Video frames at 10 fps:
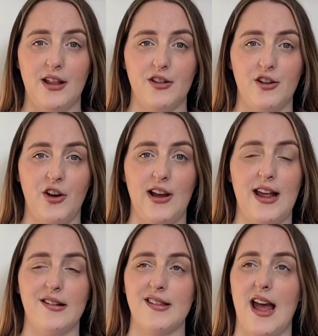to-do
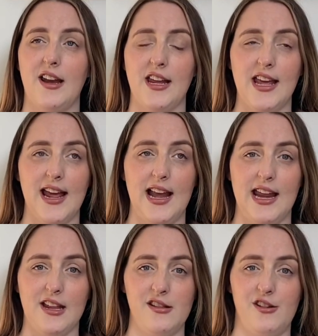list and a
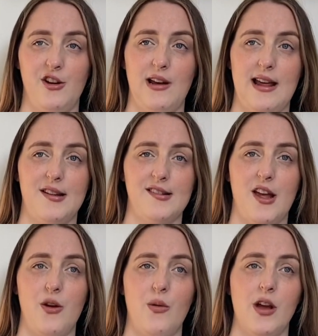yearly to-do list.
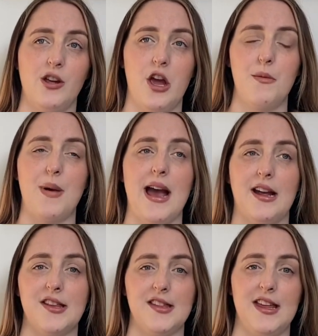So go
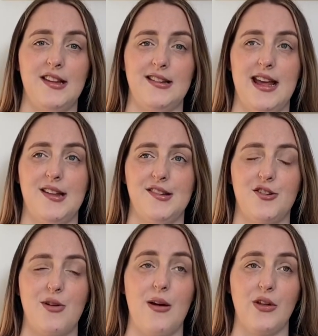back to these lists
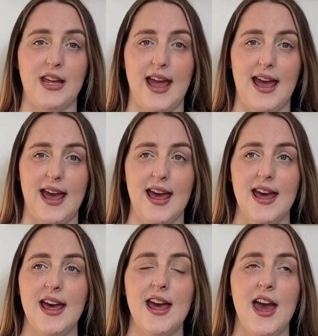throughout the year.
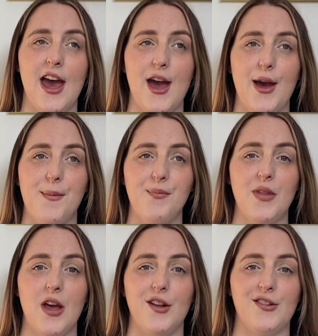
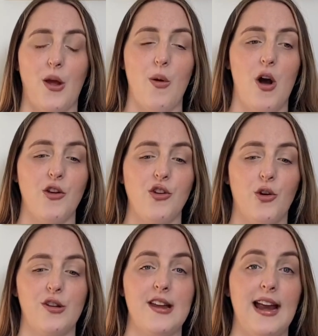So on
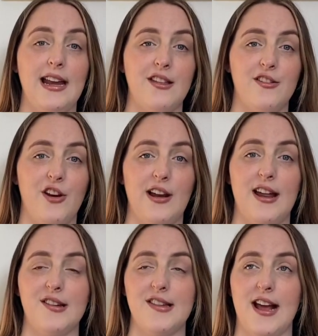your daily to-do
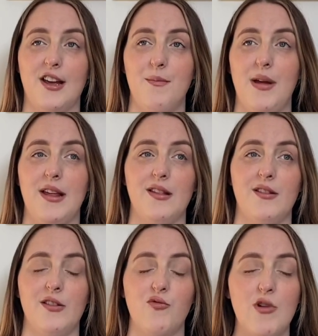list, that can be
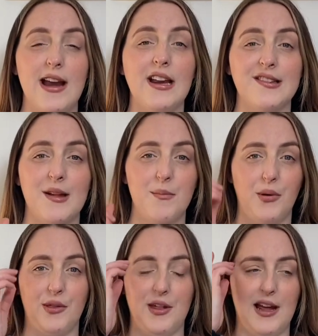really simple
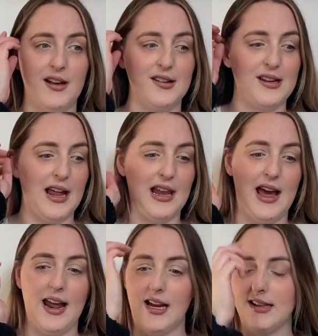things
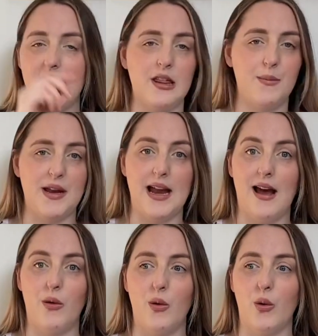like take the bin
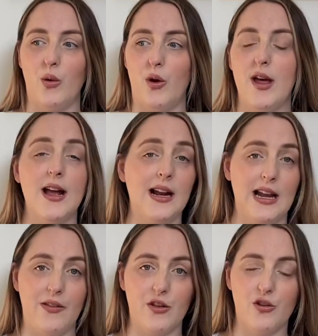out or
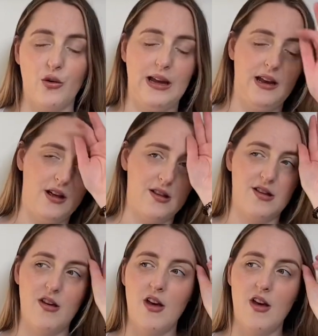clean the toilet,